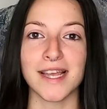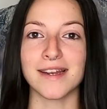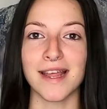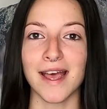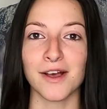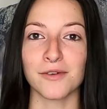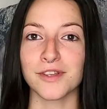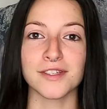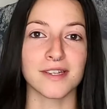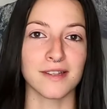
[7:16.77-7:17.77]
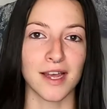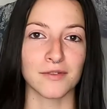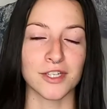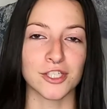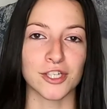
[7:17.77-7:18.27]
and now there's a lot of
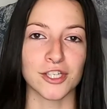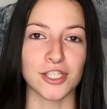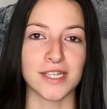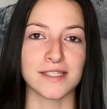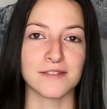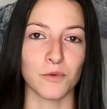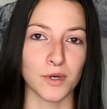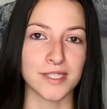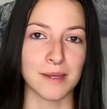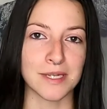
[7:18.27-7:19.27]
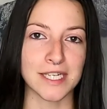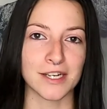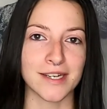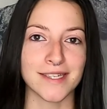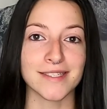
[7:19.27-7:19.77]
restrictions for
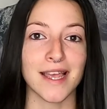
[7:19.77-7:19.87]
cemeteries,